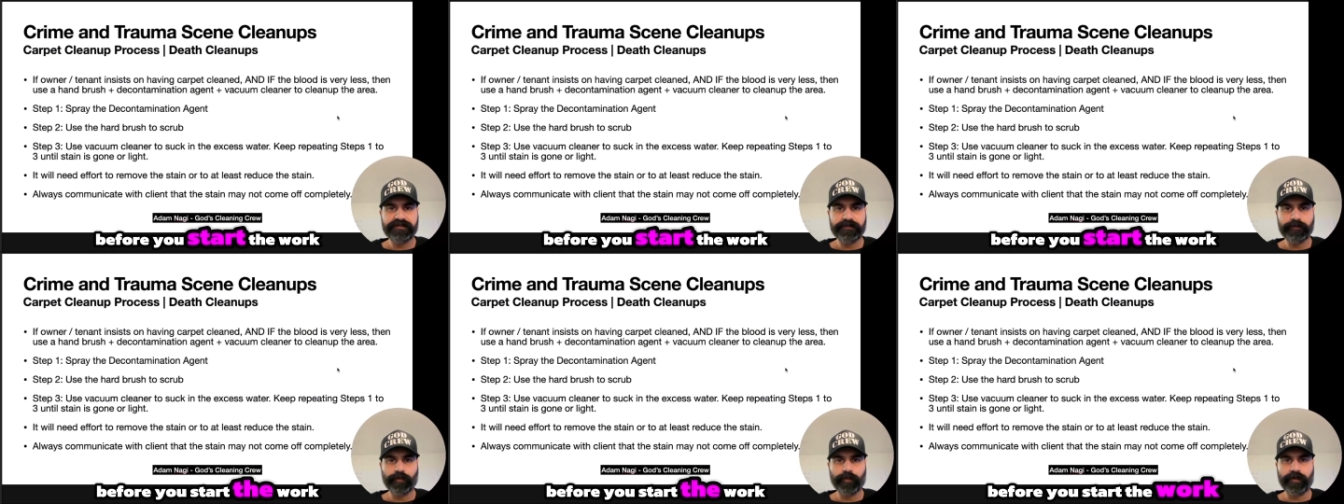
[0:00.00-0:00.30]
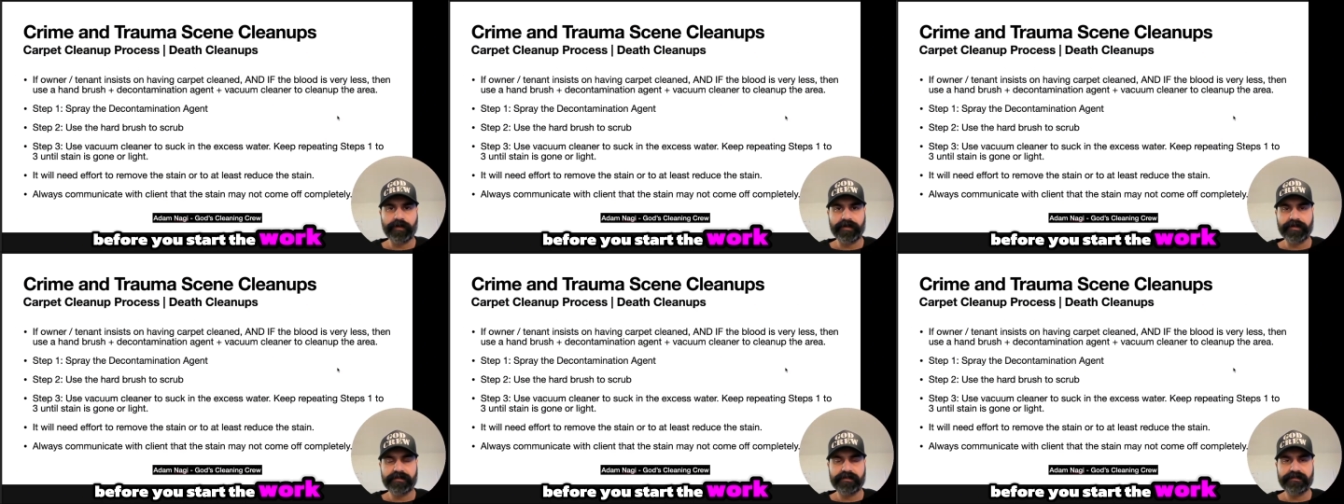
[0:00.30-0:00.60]
the
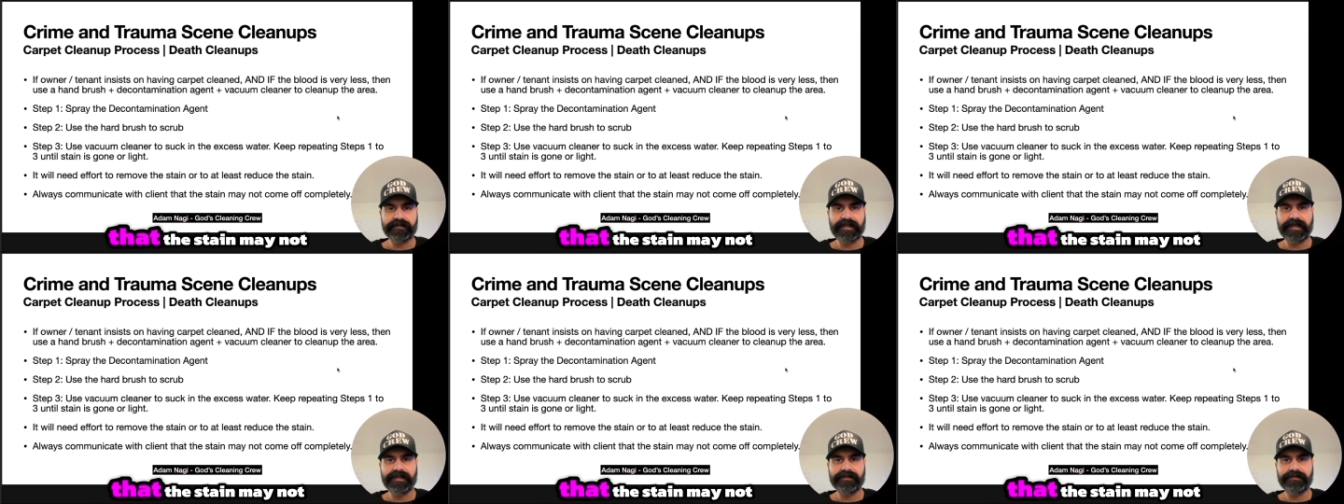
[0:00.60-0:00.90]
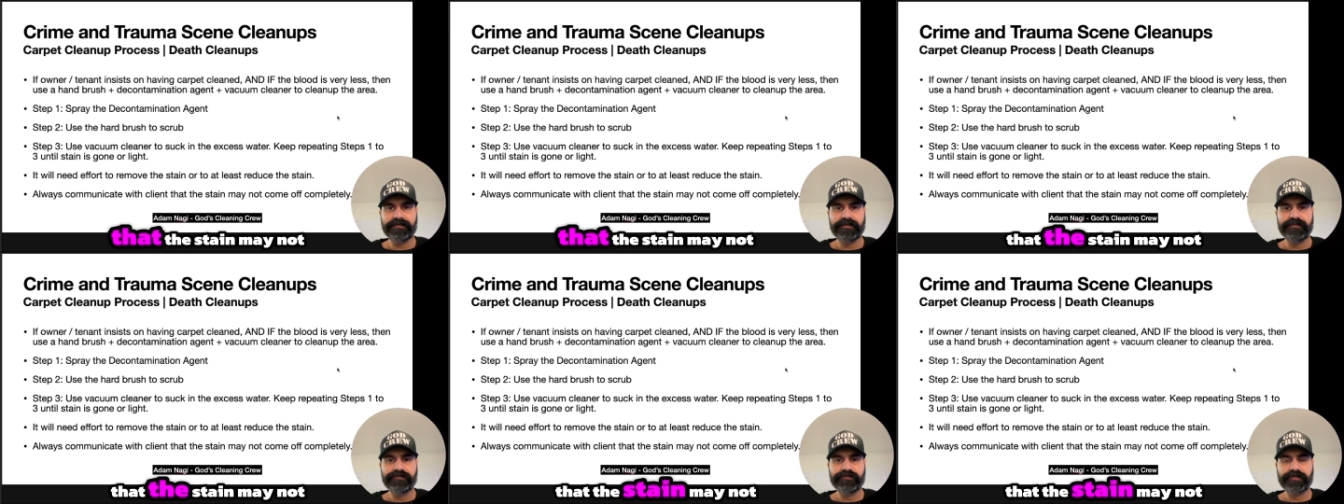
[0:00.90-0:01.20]
work
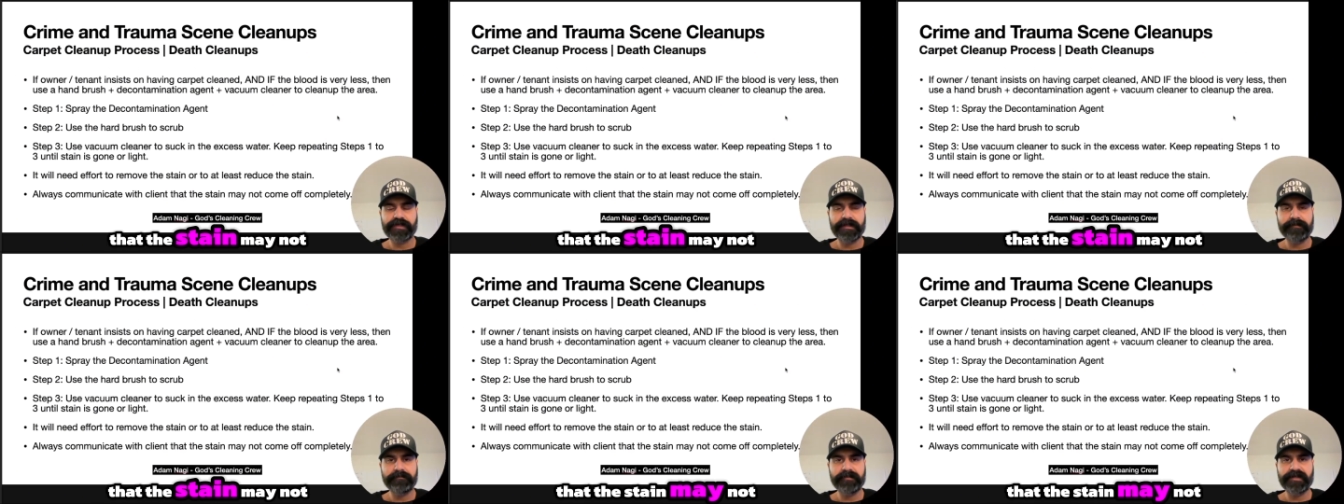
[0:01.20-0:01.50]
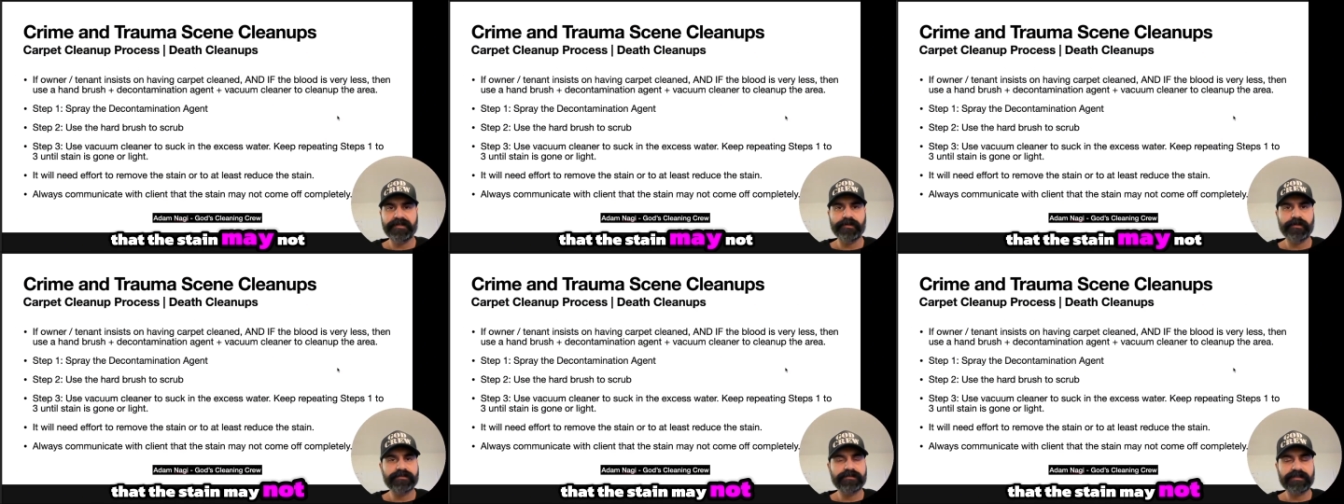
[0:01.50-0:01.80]
that the stain
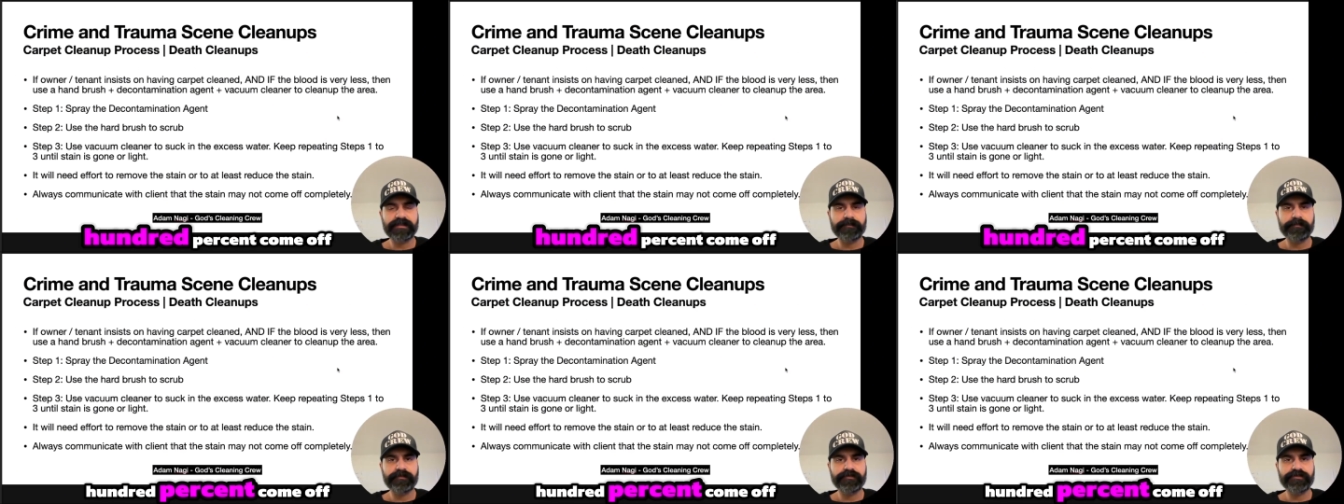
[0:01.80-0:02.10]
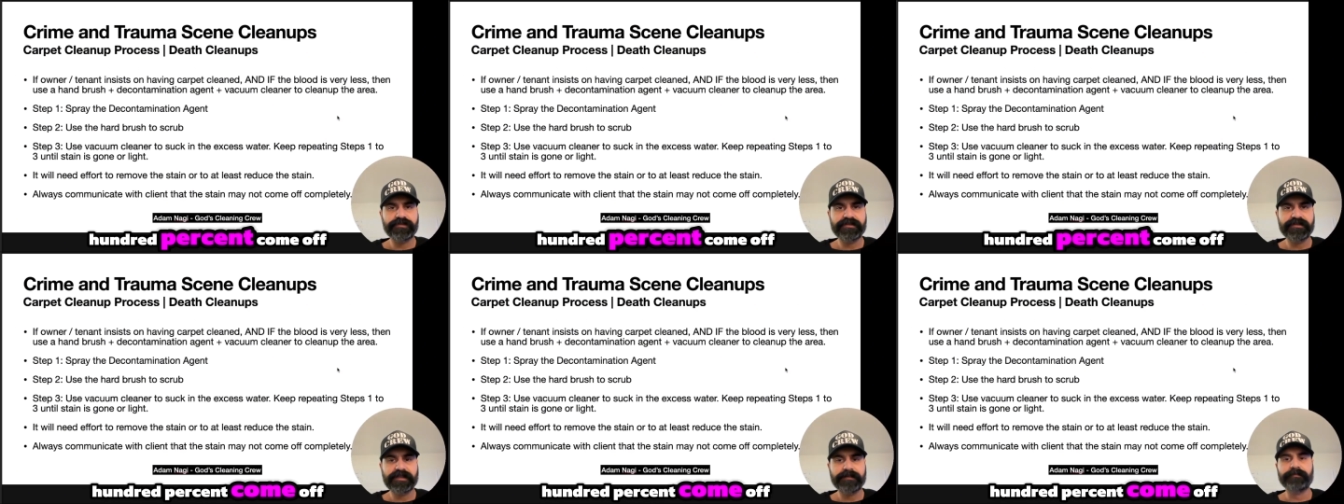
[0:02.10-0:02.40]
may not
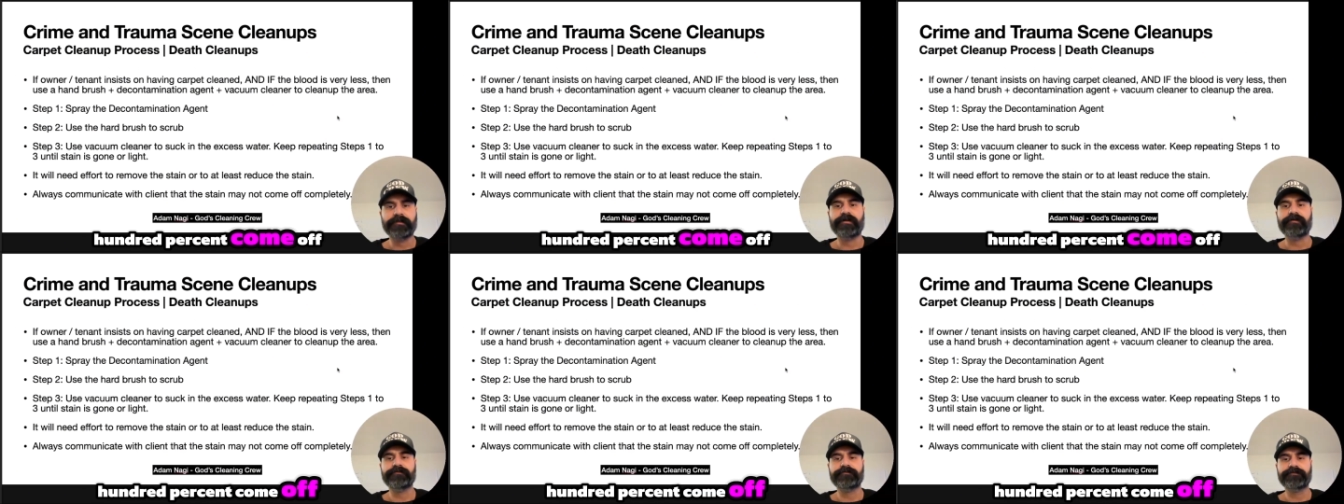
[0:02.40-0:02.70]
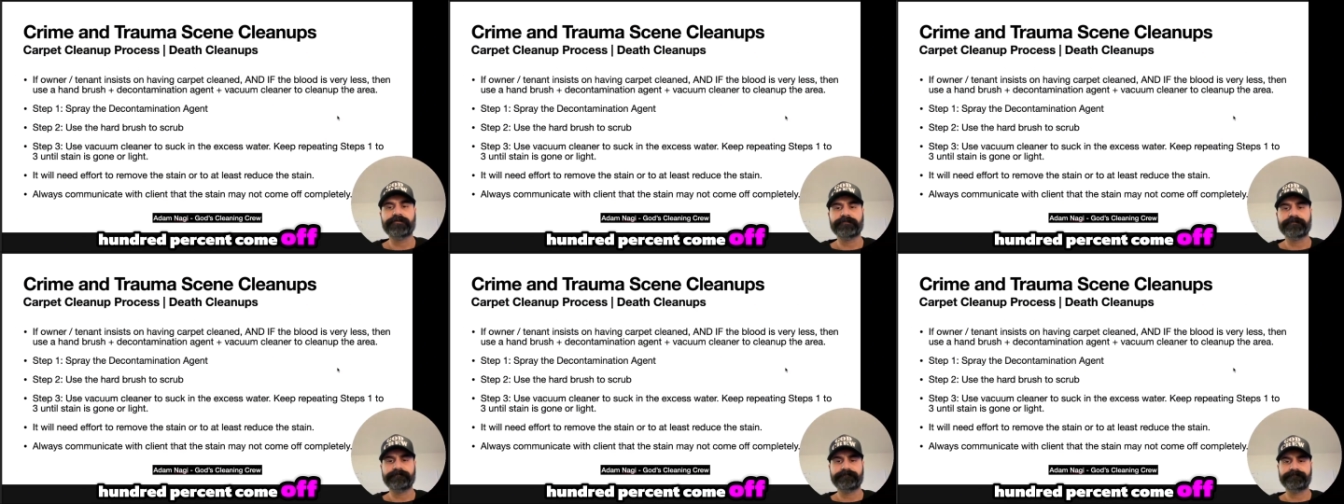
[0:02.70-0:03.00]
100% come
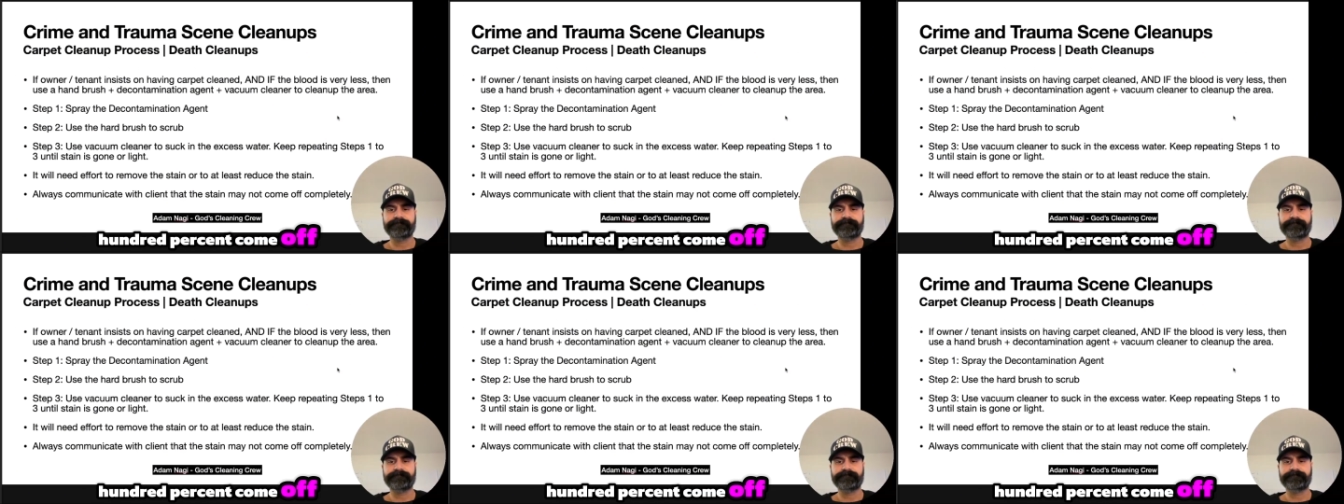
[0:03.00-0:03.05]
off.